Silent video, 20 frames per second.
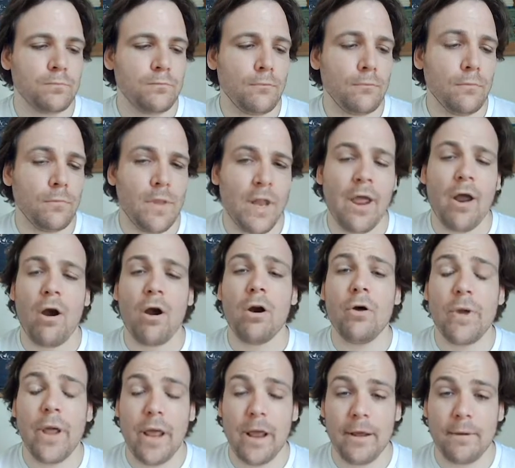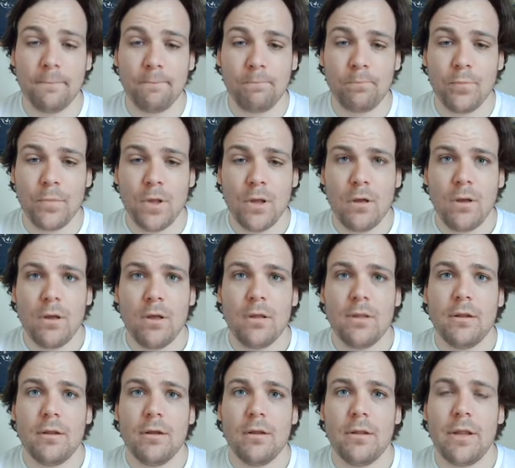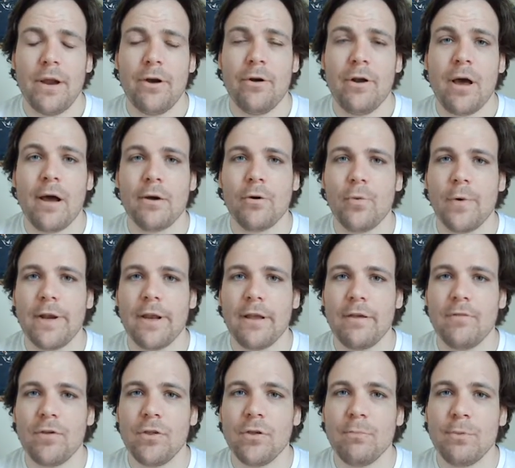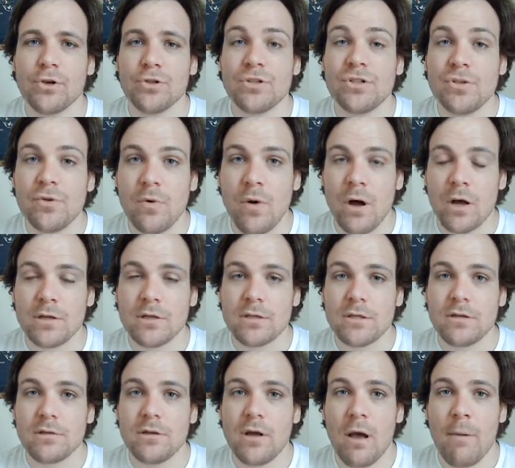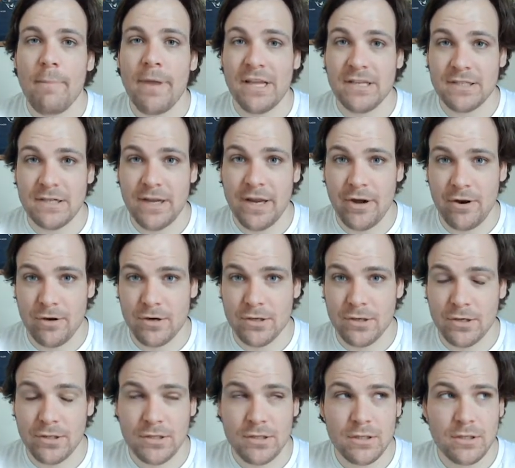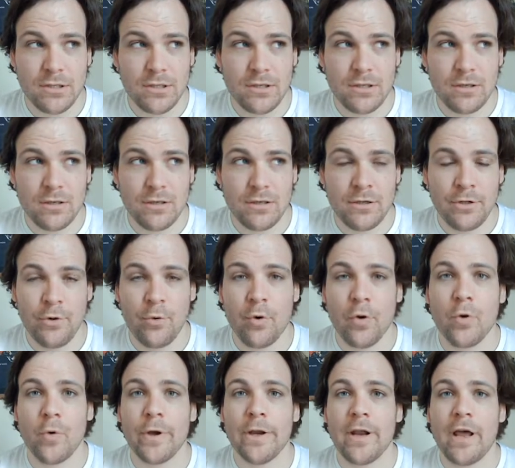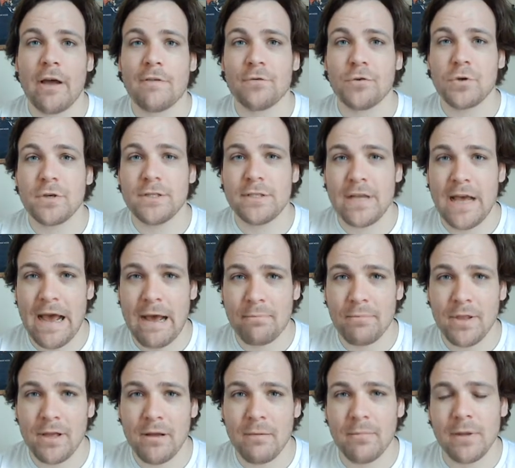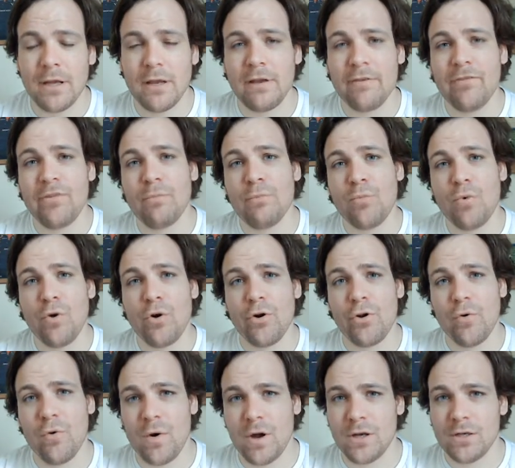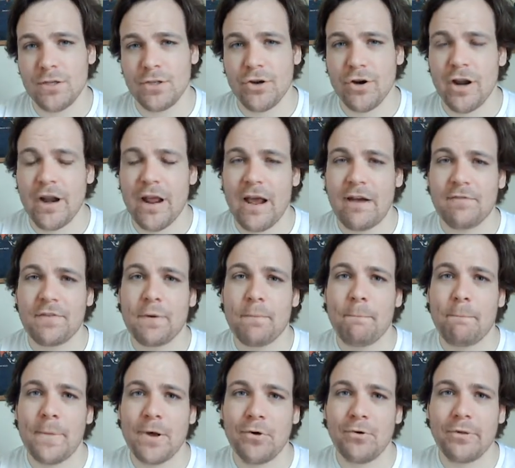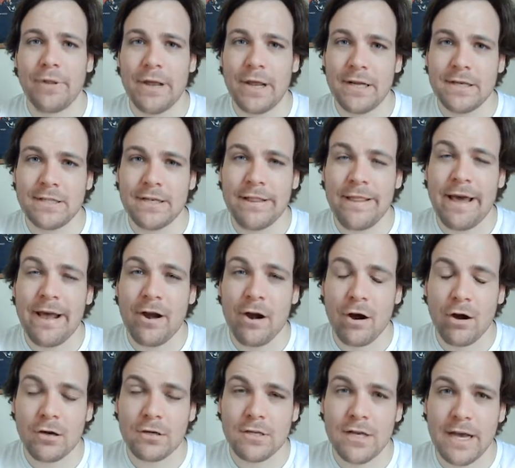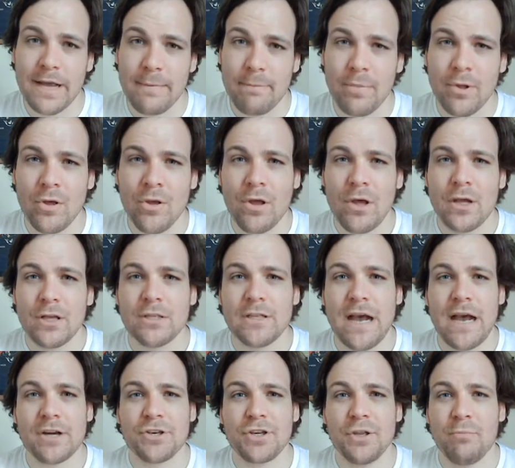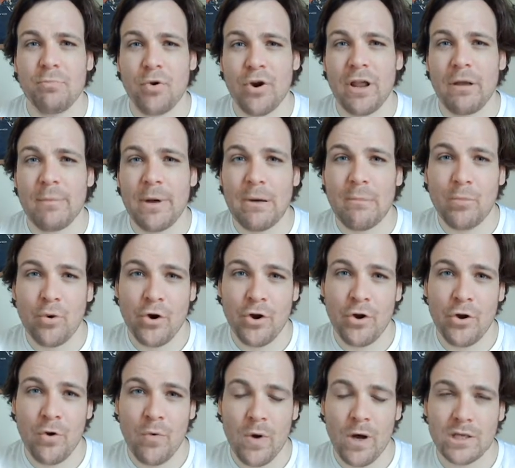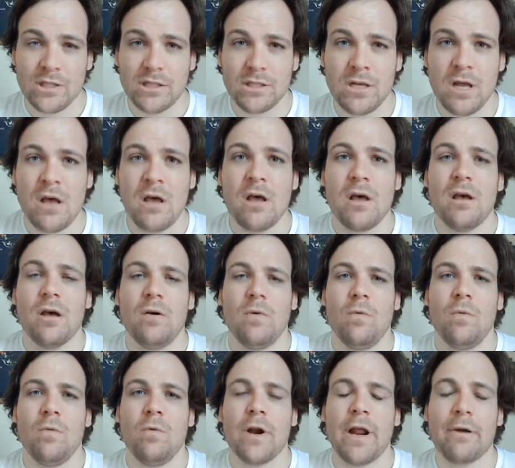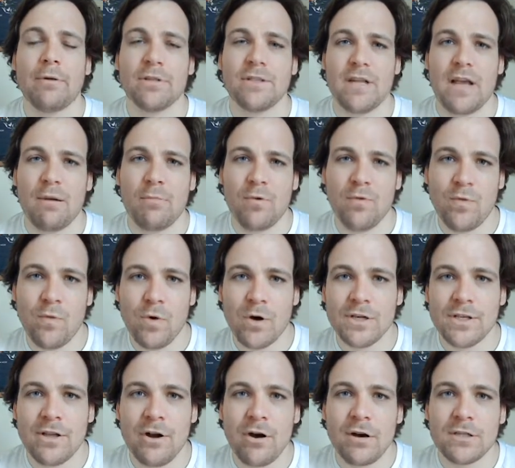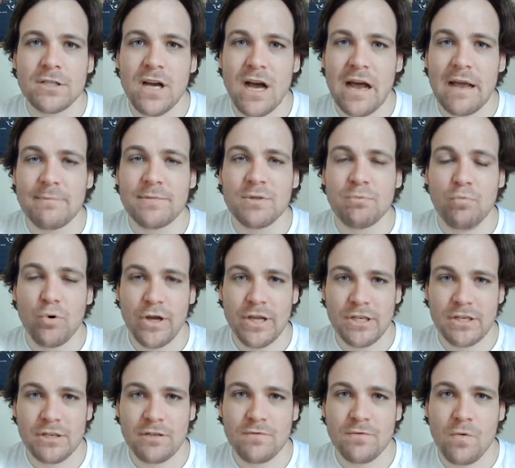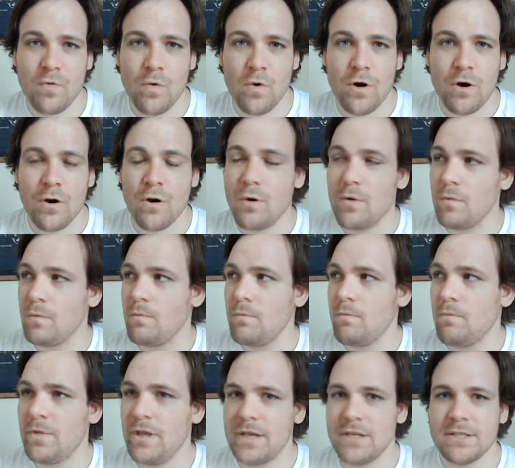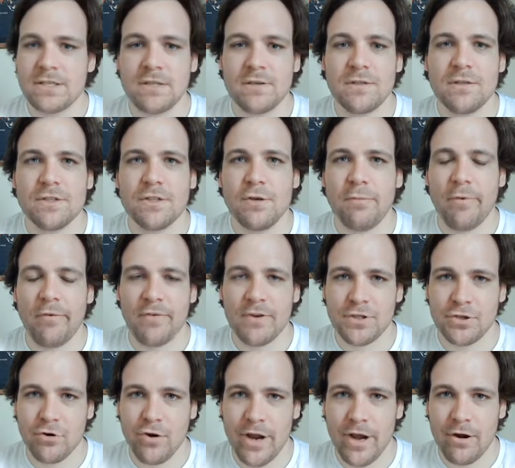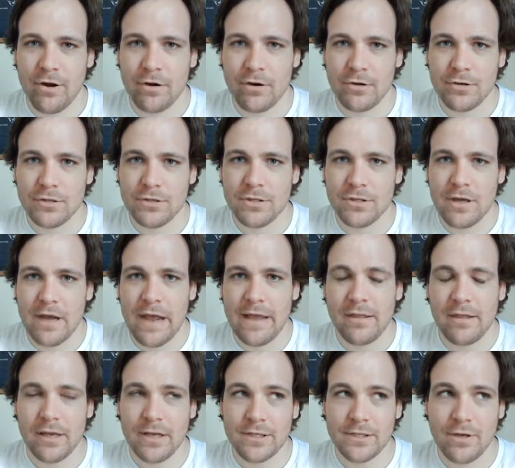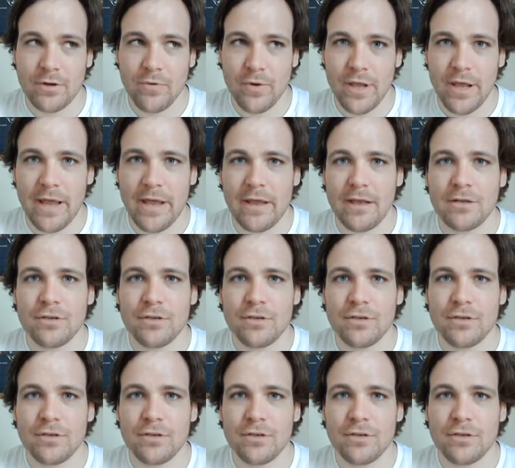They are okay. They are not going to give you the most nuanced, amazing characters. You are going to have to adapt them and give them more nuance. You're going to have to build into that archetype to actually bring about more nuance. What I was saying before is there are times and places for these superficial characters. I think it's okay.